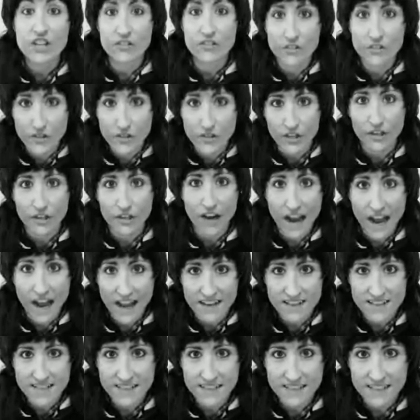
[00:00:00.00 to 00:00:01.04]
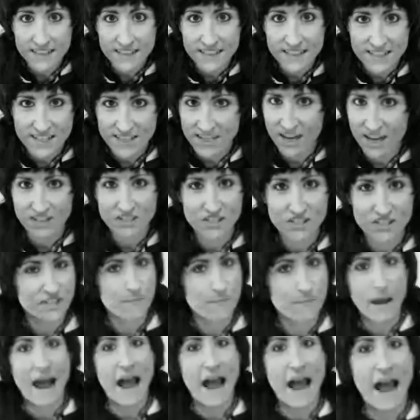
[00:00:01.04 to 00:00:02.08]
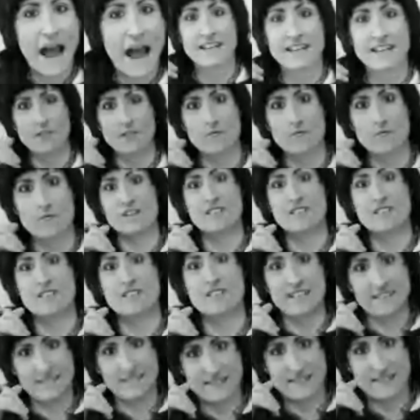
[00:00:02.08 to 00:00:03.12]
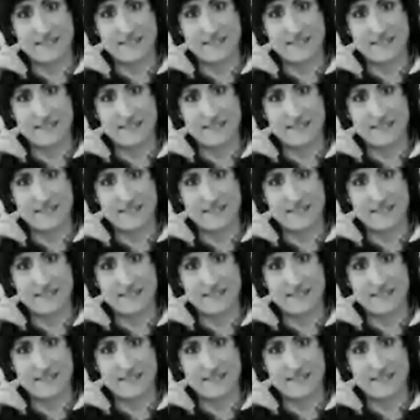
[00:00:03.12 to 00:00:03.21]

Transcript: through your eyes. It's not just my eyes I want to see.